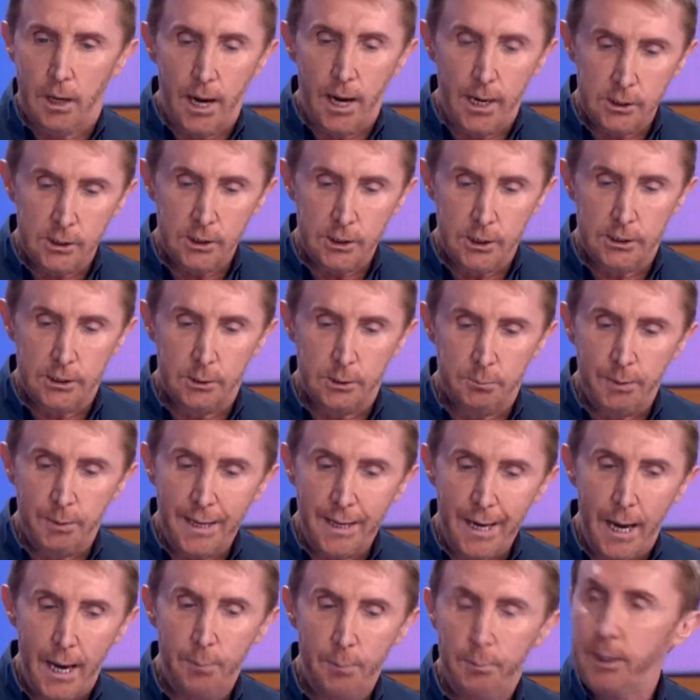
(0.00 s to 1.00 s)
actually, to
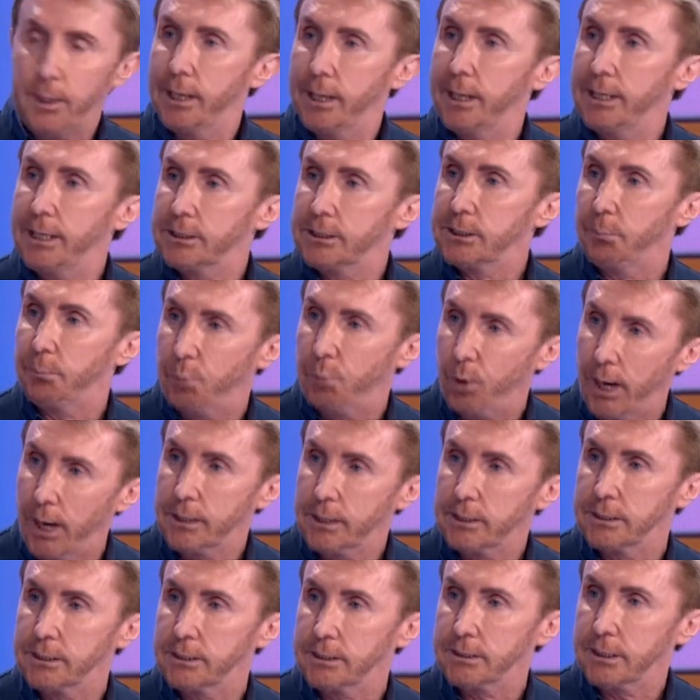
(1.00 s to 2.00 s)
be happy, you need to
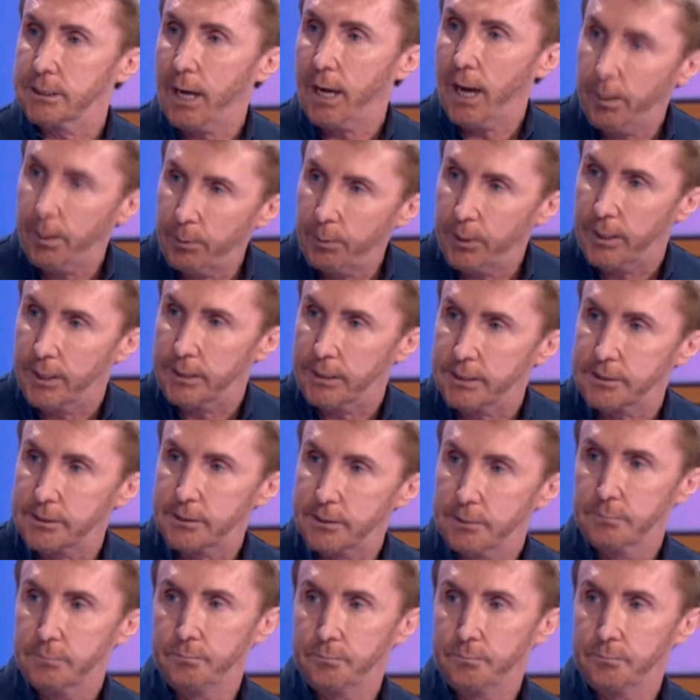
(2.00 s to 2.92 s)
practice happiness.